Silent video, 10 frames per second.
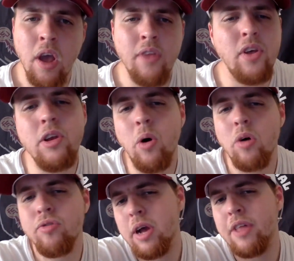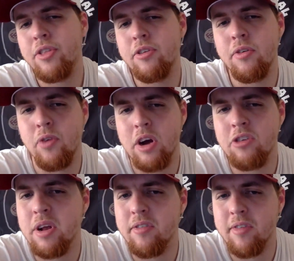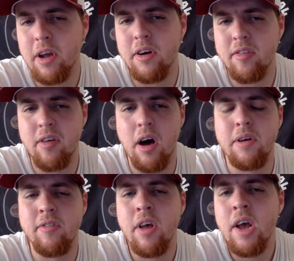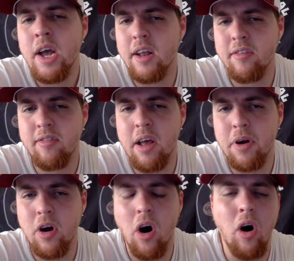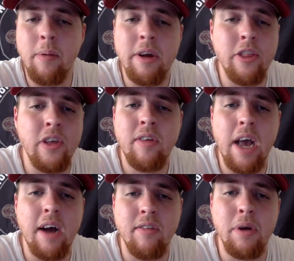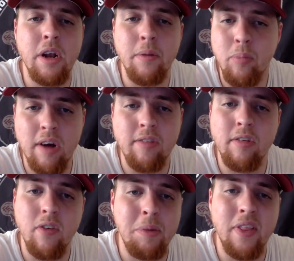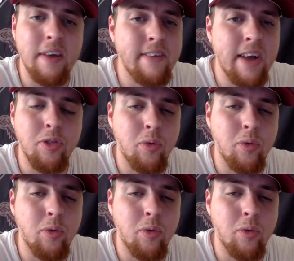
And then you also got the two freshmen, Zaria Thomas and Sam McCall. I mean, these guys have been impressive. I mean, they've gotten